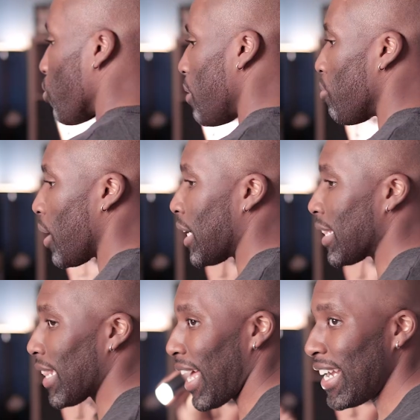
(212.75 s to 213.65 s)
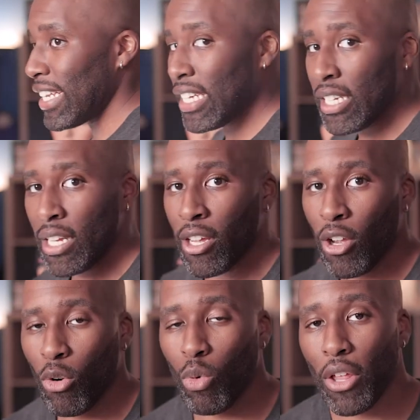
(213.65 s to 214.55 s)
Rembrandt lighting
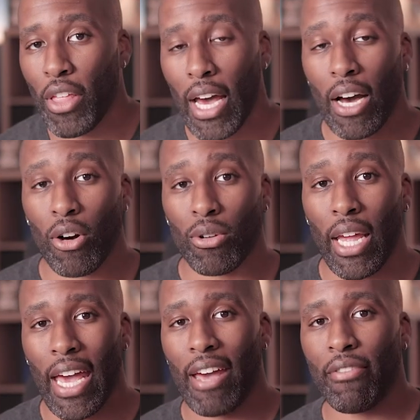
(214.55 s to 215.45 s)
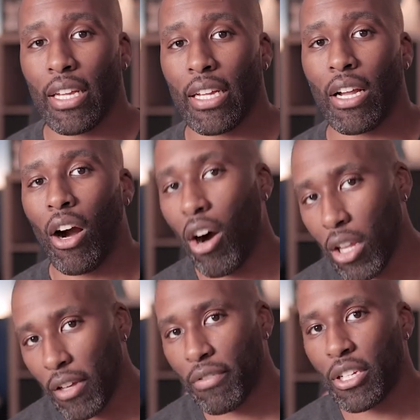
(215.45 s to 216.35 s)
without having
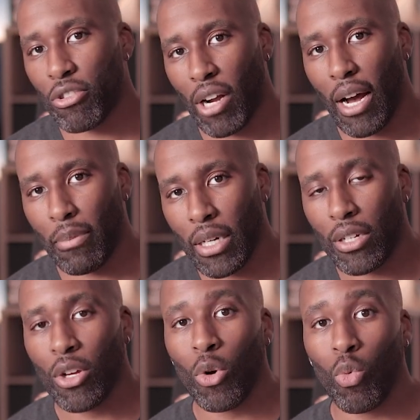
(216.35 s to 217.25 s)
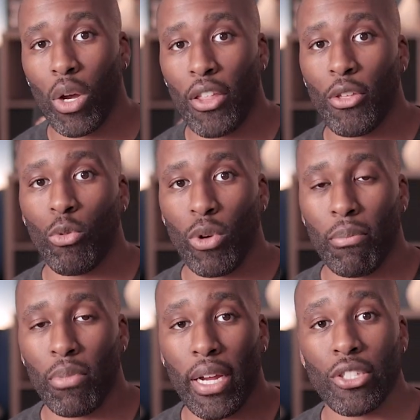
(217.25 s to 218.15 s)
all of the drama with
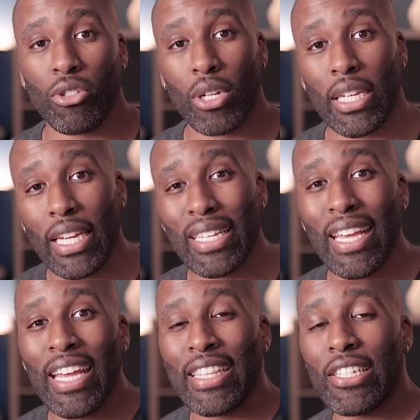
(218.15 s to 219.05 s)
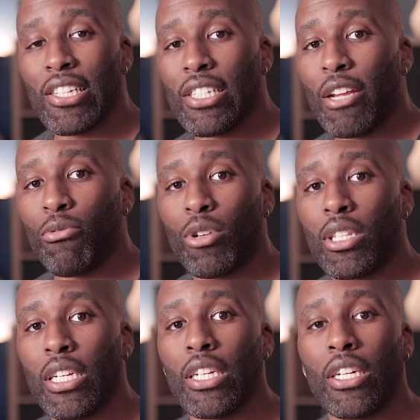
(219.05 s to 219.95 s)
Rembrandt. So again, this is a
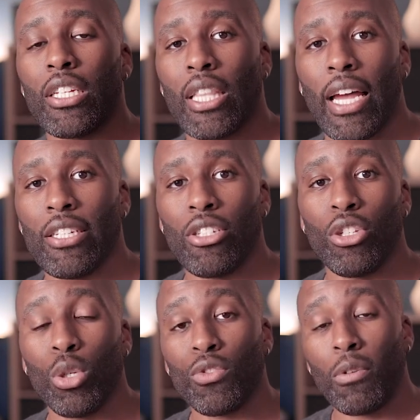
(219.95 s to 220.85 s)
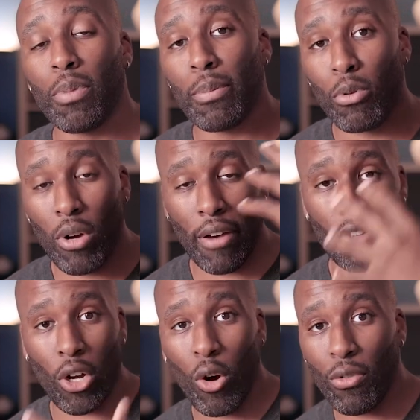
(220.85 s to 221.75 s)
really good light to use for people who have
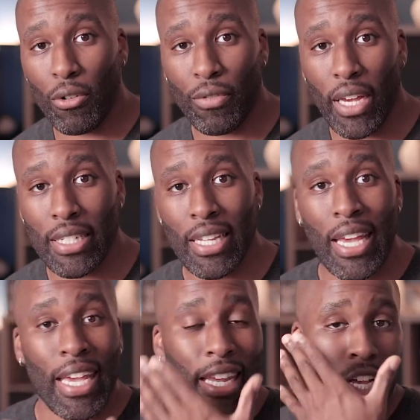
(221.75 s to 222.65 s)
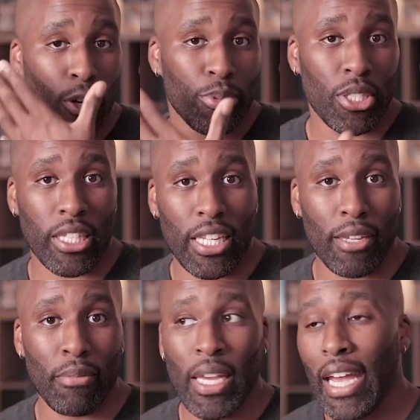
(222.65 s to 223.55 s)
an oval face. It helps
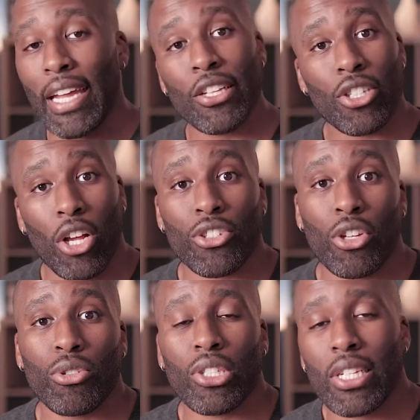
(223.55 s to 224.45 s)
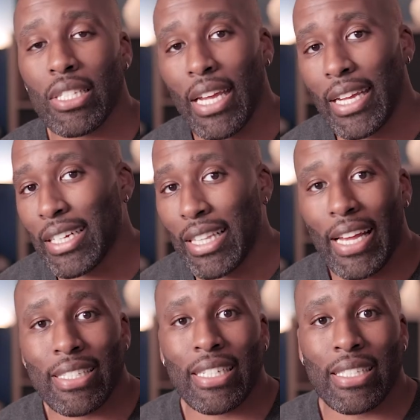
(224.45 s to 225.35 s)
slim, and it's also just a
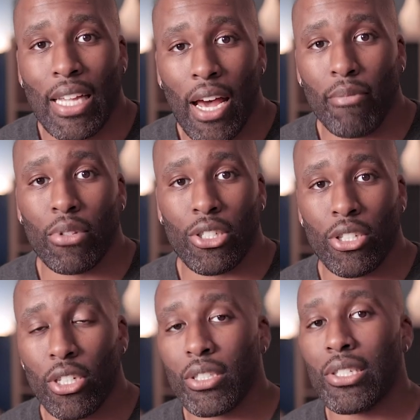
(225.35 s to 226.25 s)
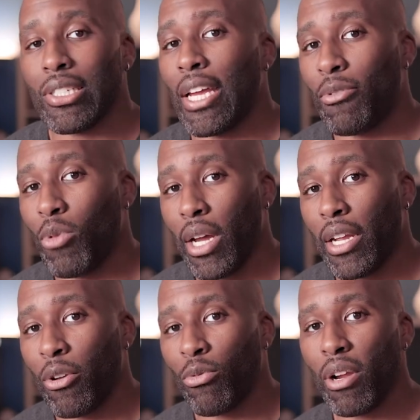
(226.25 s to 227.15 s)
classic timeless look the same
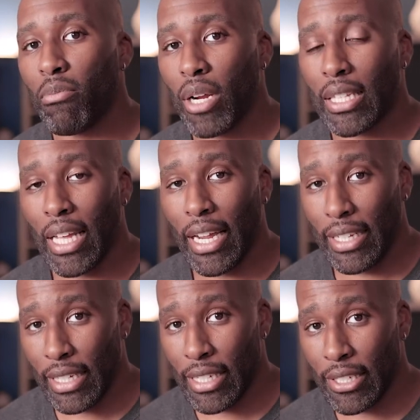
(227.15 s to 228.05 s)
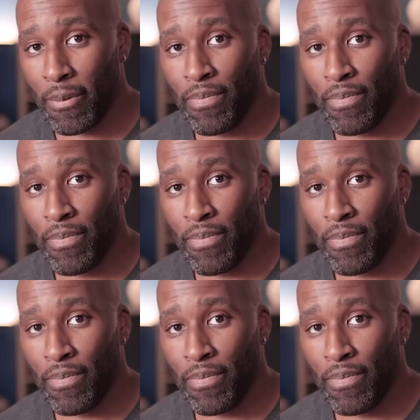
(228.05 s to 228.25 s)
way Rembrandt lighting is.